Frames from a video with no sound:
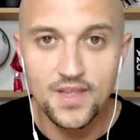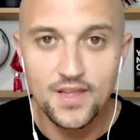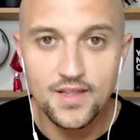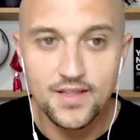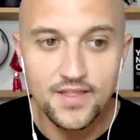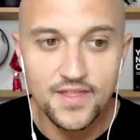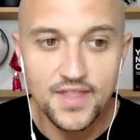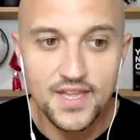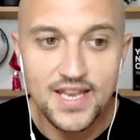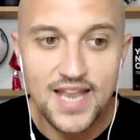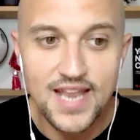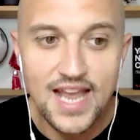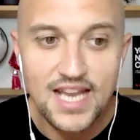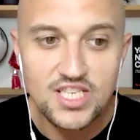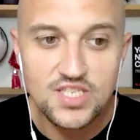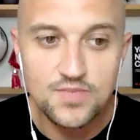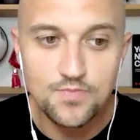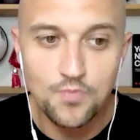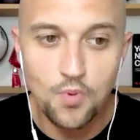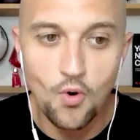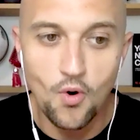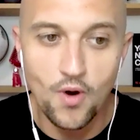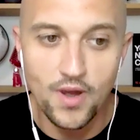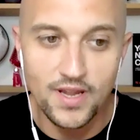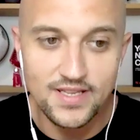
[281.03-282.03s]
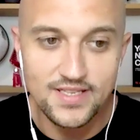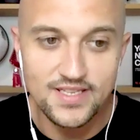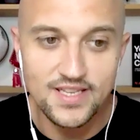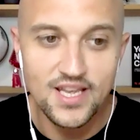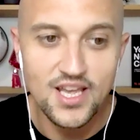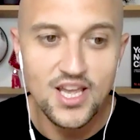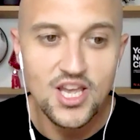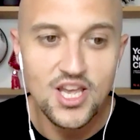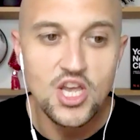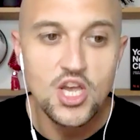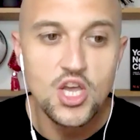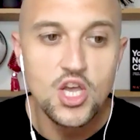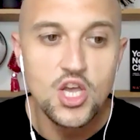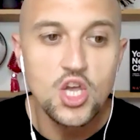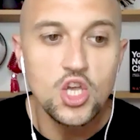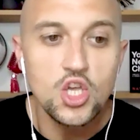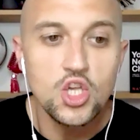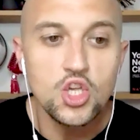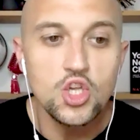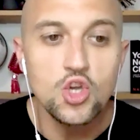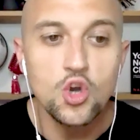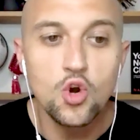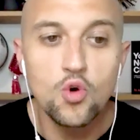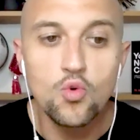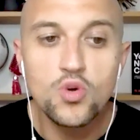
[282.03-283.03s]
The next point
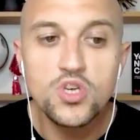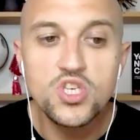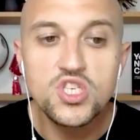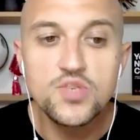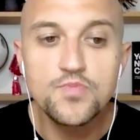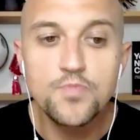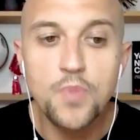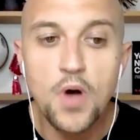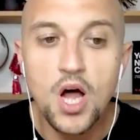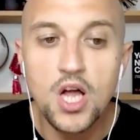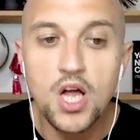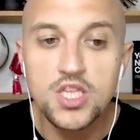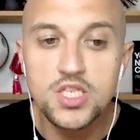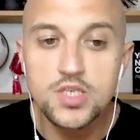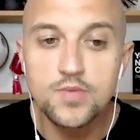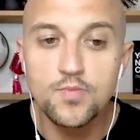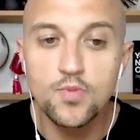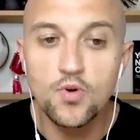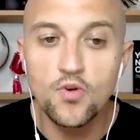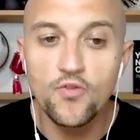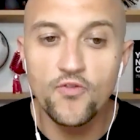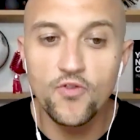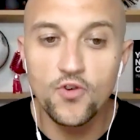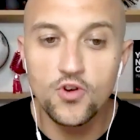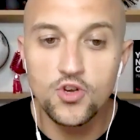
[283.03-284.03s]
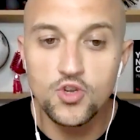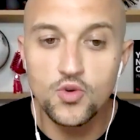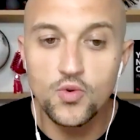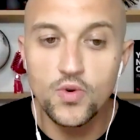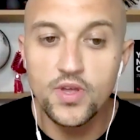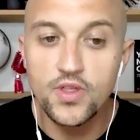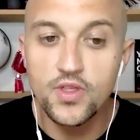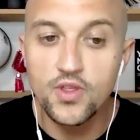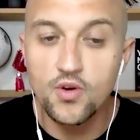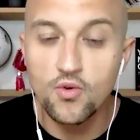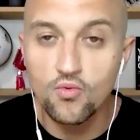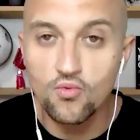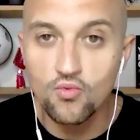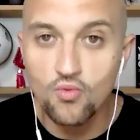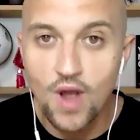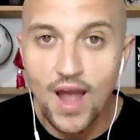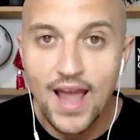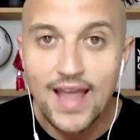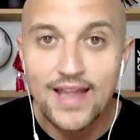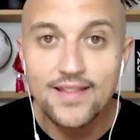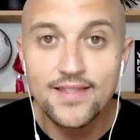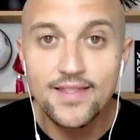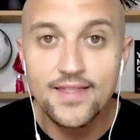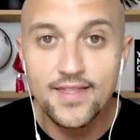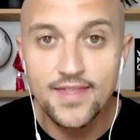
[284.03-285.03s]
you're responsible for doing the
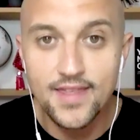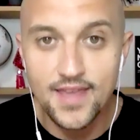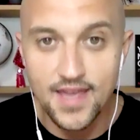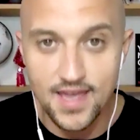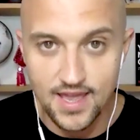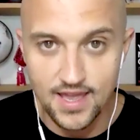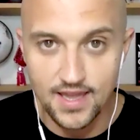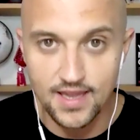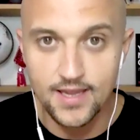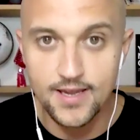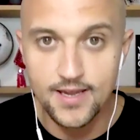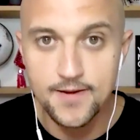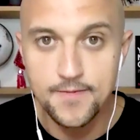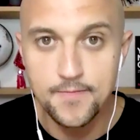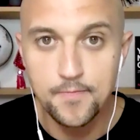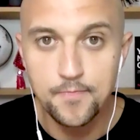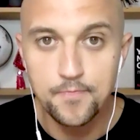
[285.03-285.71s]
right thing,